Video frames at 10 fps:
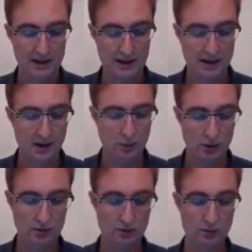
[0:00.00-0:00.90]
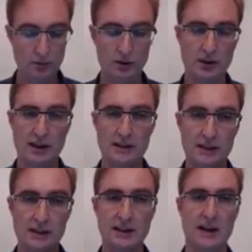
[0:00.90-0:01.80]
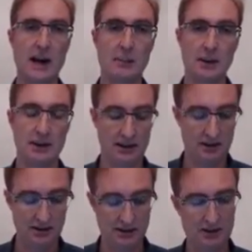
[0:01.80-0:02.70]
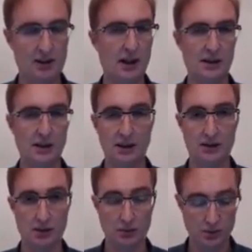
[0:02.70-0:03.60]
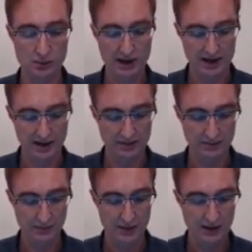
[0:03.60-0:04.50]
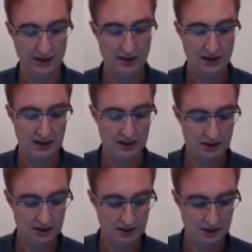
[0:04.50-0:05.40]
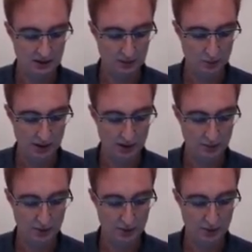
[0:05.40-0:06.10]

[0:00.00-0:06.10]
Now, what would ideally happen here, this is the ideal, it's not what we have, is that when you